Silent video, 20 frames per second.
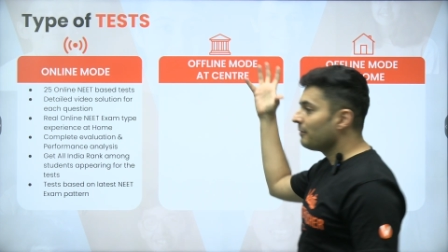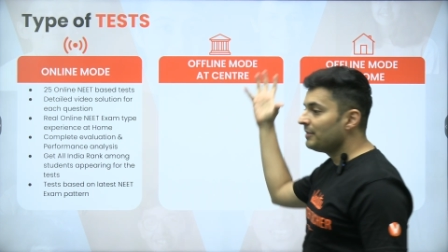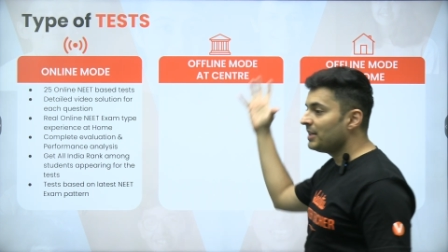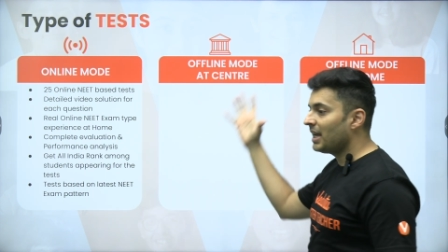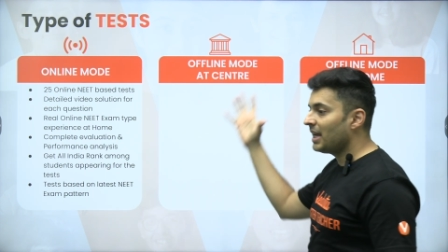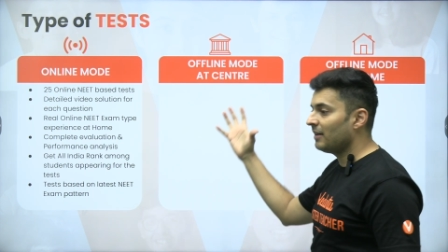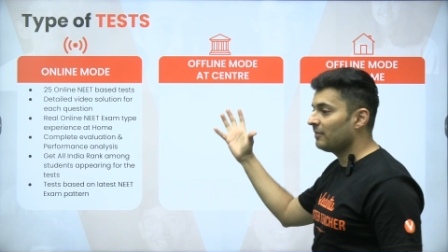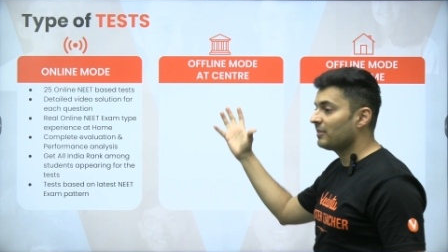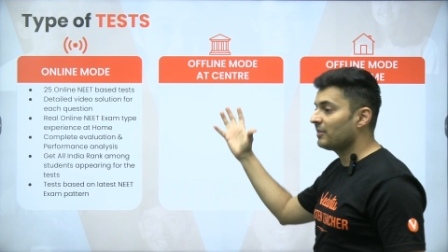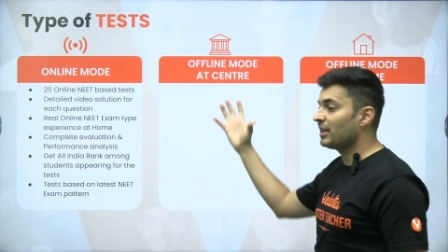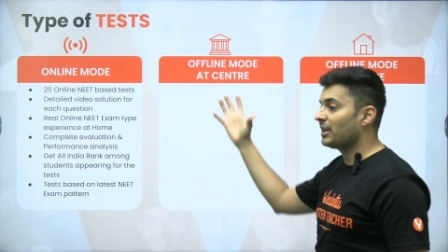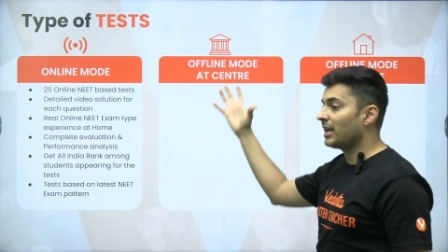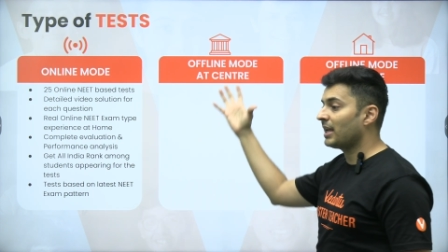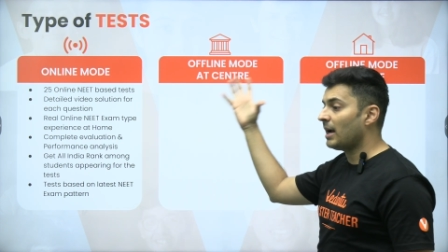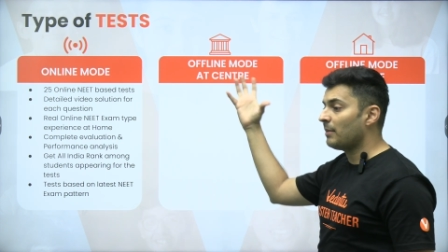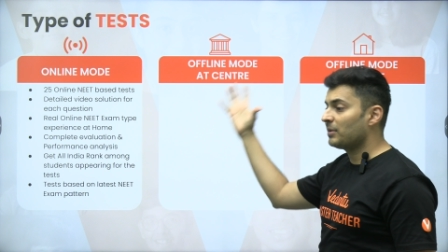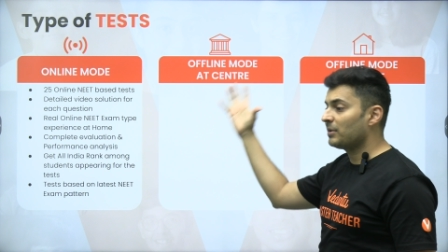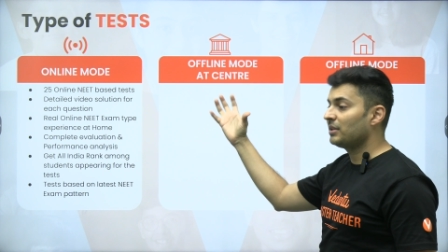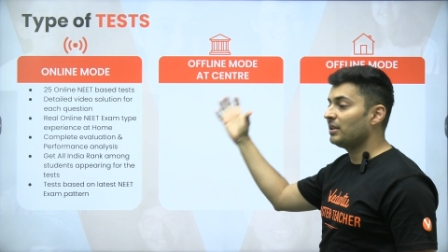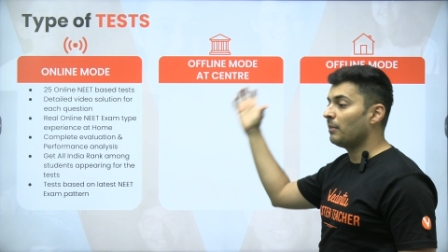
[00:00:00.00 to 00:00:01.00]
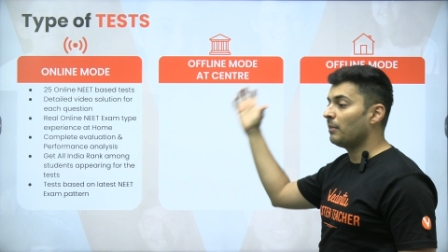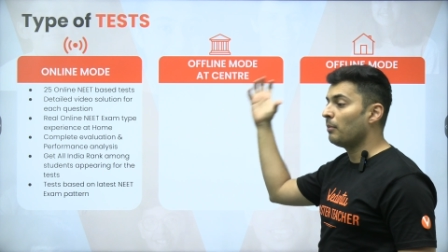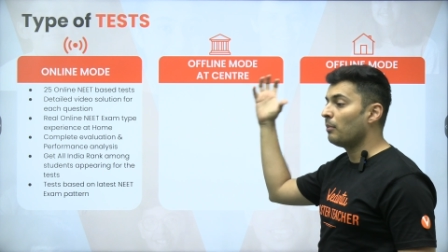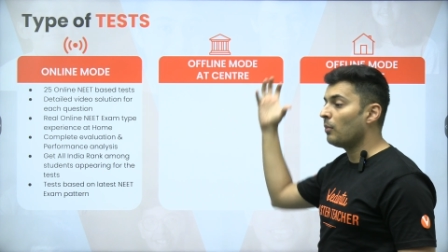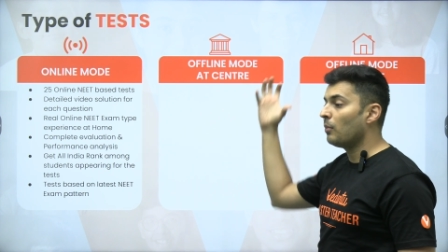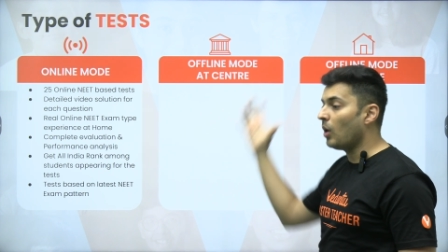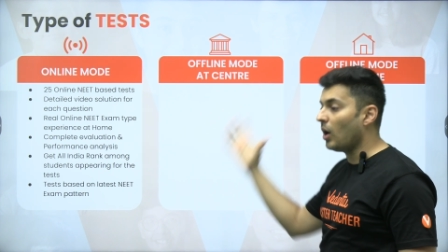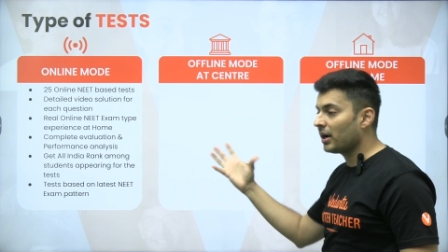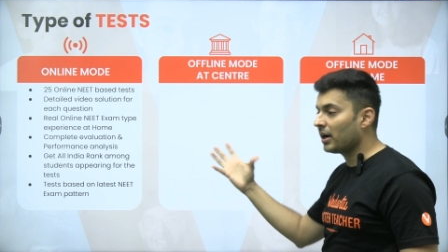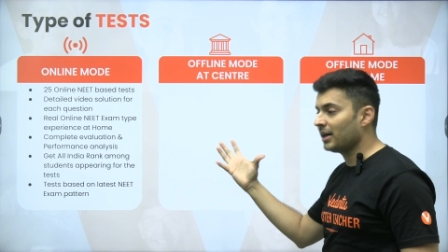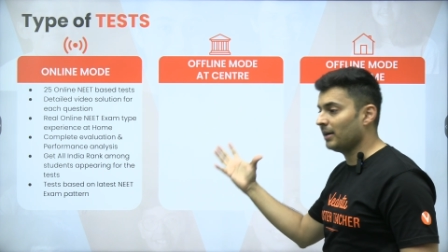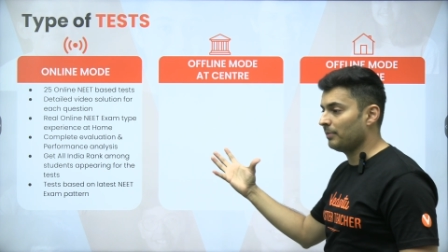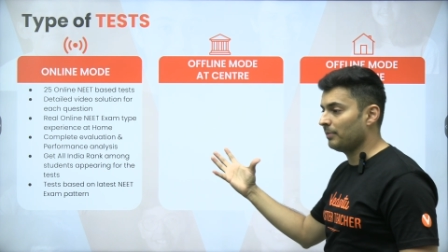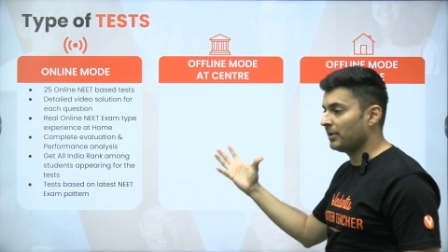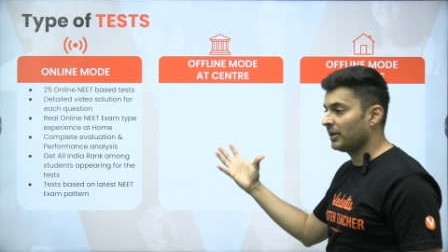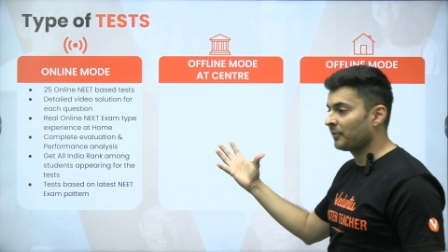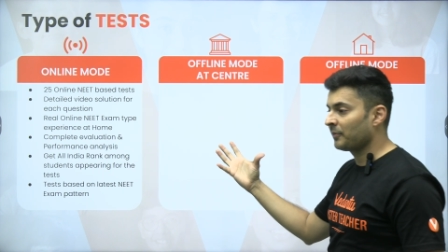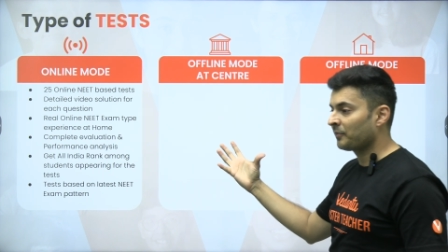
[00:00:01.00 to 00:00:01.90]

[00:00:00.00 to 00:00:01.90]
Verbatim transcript: we have kept the mock-up